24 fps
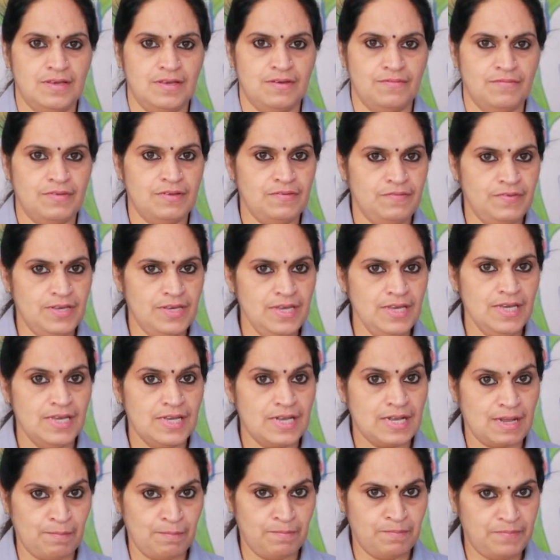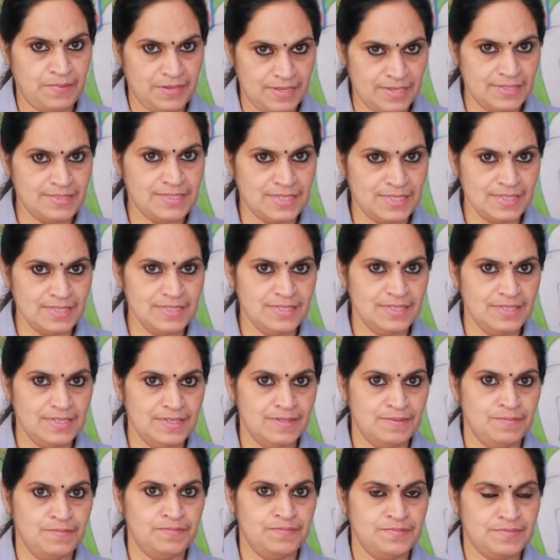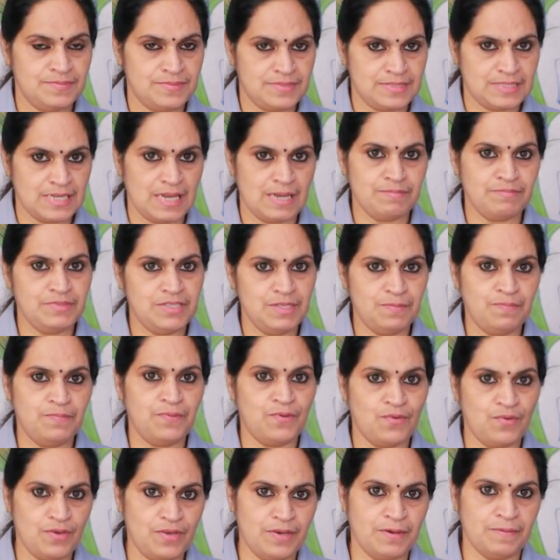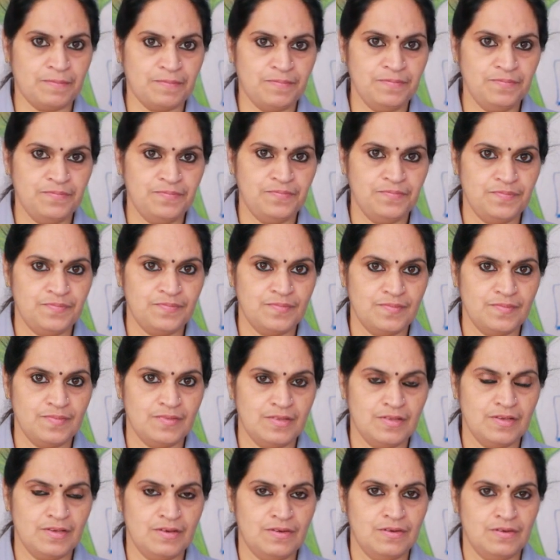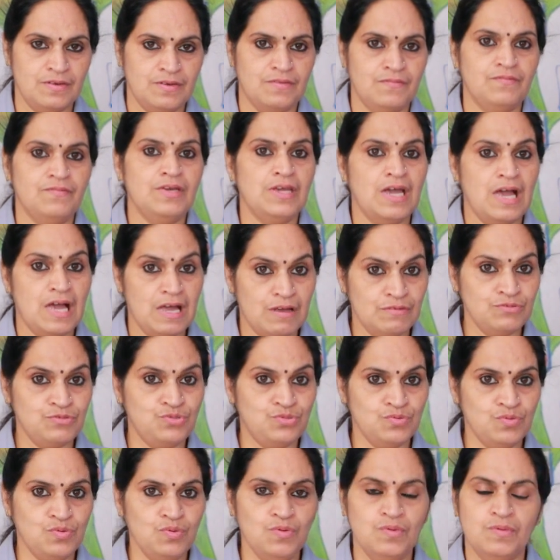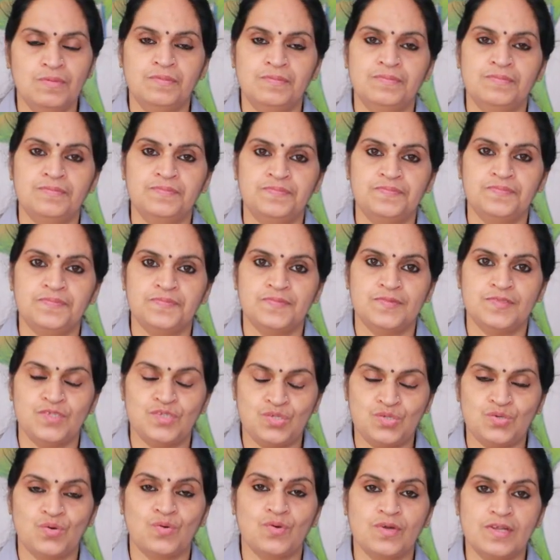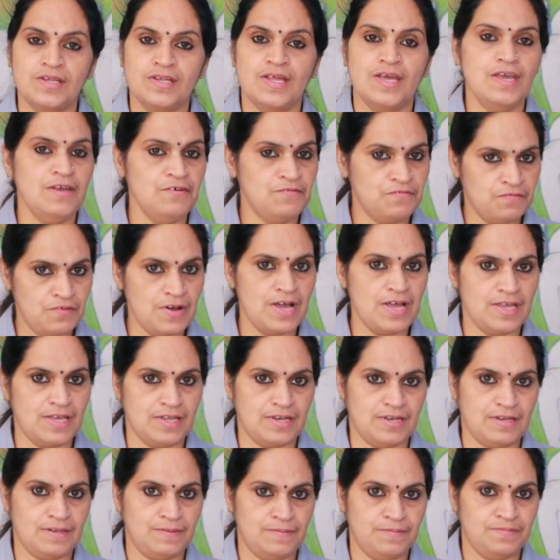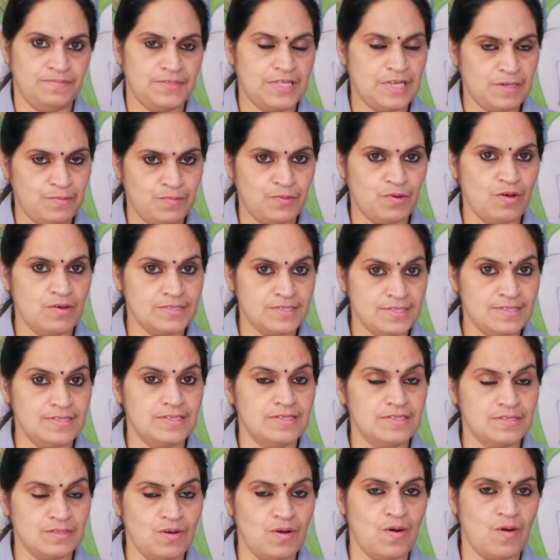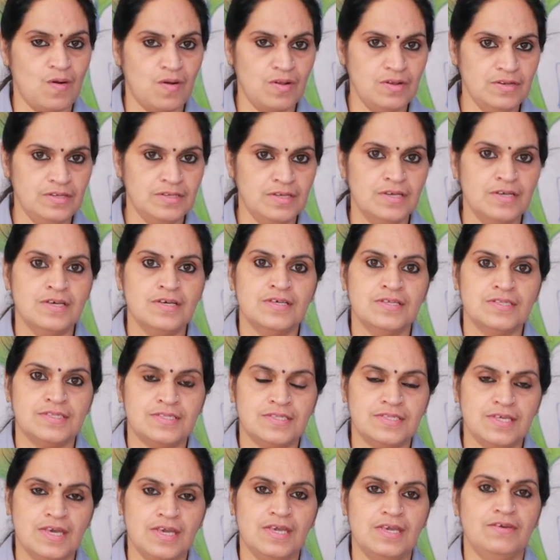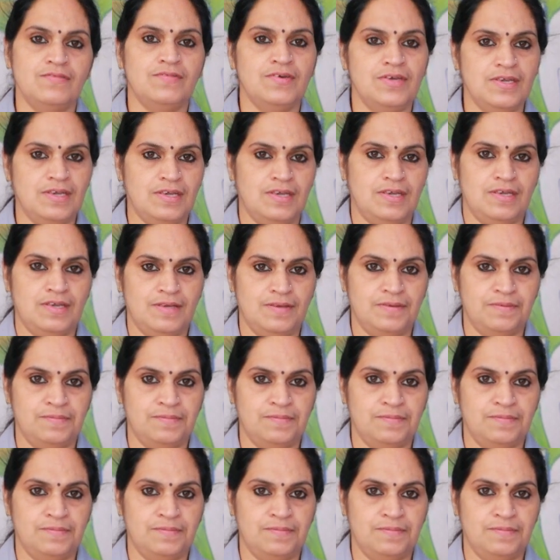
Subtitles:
When we completed type the poem, we have to store in a file. That process is called saving.